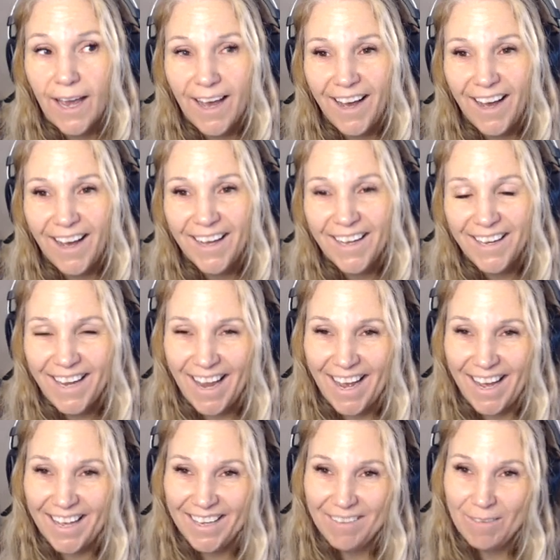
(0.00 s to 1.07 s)

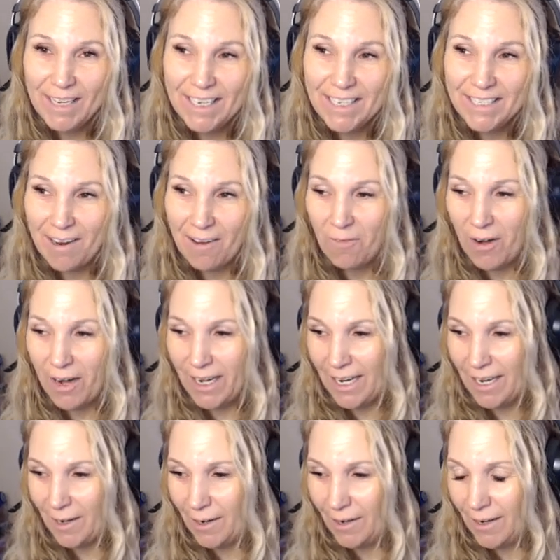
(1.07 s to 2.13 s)
Yeah, we can dive right
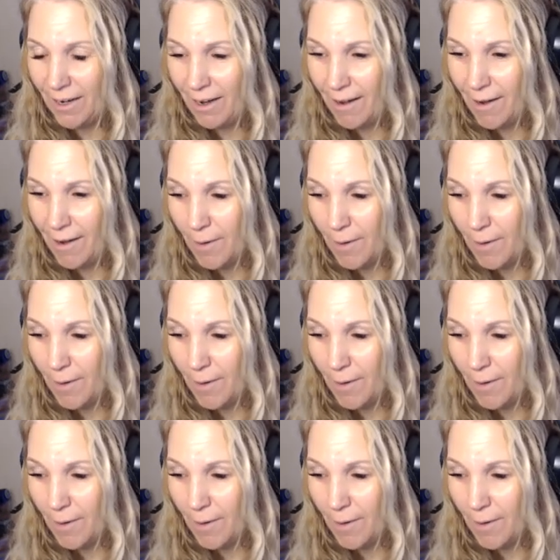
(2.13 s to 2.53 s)
in.